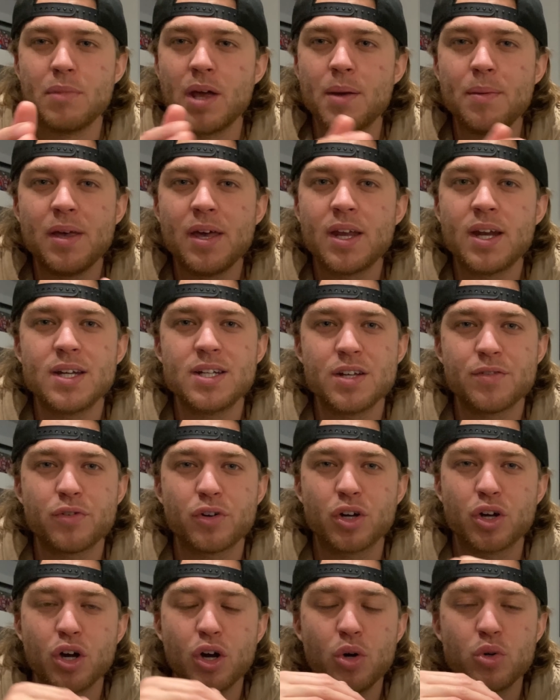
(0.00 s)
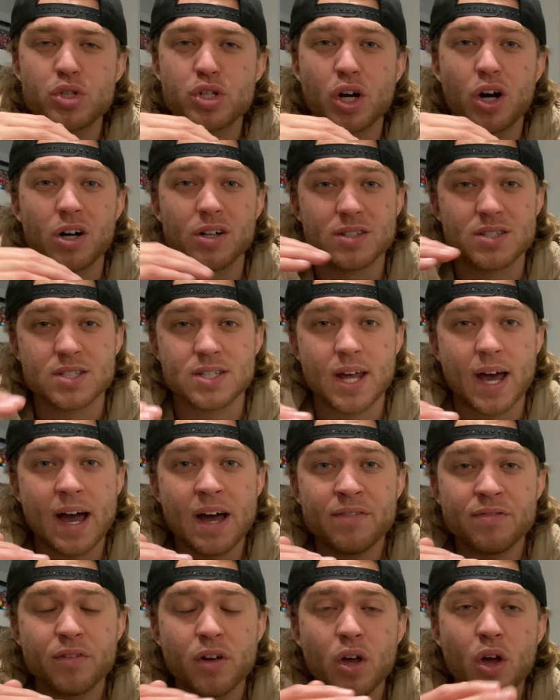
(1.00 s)
Maybe hit a different coach on
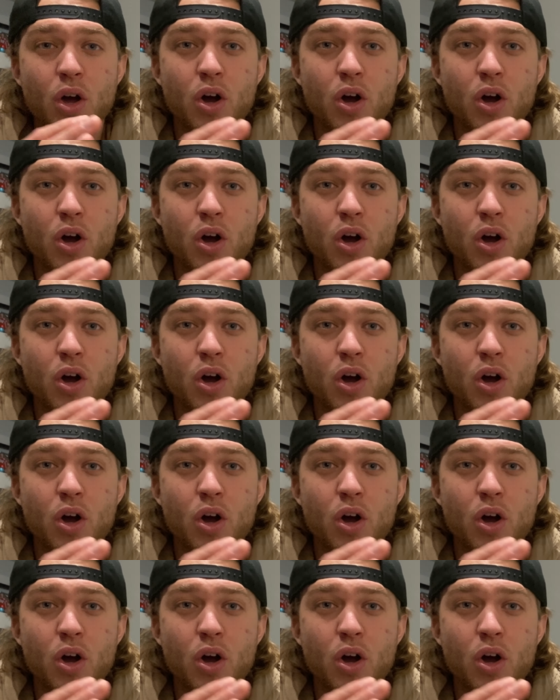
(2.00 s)
staff,